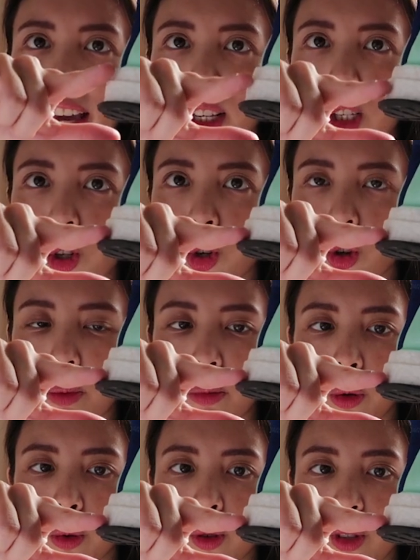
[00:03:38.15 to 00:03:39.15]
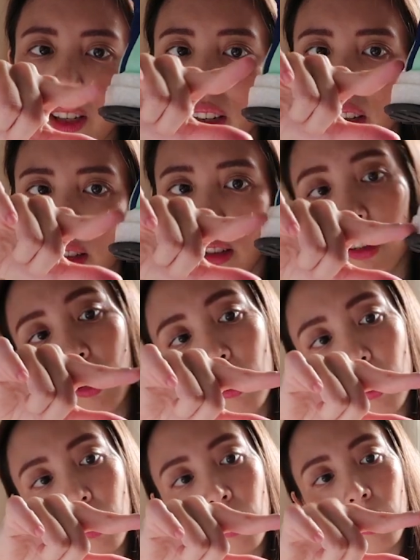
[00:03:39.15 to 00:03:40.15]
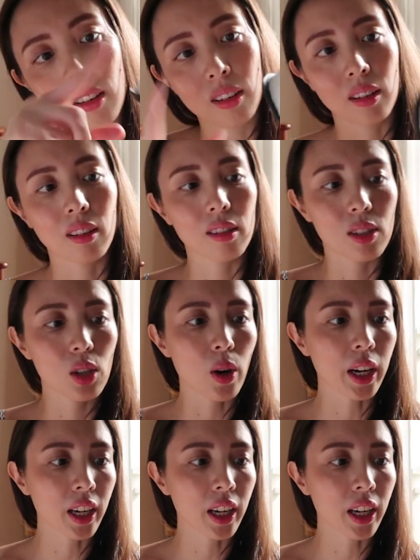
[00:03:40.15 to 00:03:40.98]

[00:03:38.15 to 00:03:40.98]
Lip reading: extra boost. So